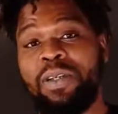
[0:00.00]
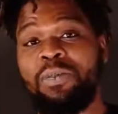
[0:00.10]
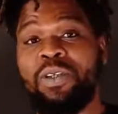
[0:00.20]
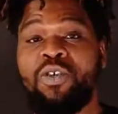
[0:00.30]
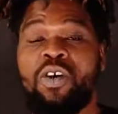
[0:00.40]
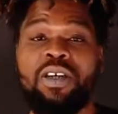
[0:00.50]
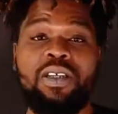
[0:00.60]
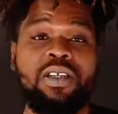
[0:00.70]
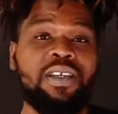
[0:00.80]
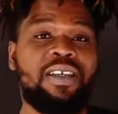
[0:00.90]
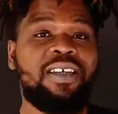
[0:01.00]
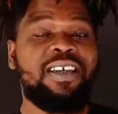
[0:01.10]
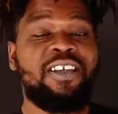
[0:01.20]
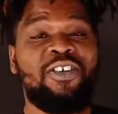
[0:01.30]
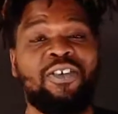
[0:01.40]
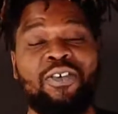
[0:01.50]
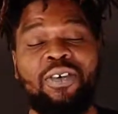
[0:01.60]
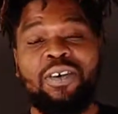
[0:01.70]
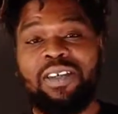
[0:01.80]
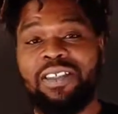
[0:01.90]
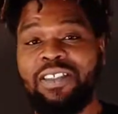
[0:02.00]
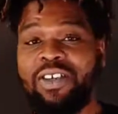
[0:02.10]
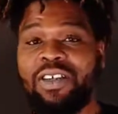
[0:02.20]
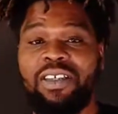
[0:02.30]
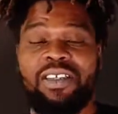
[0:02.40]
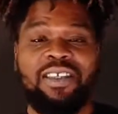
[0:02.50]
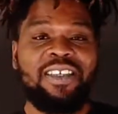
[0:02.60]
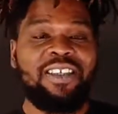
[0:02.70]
Baby Carter, you know, August 3rd.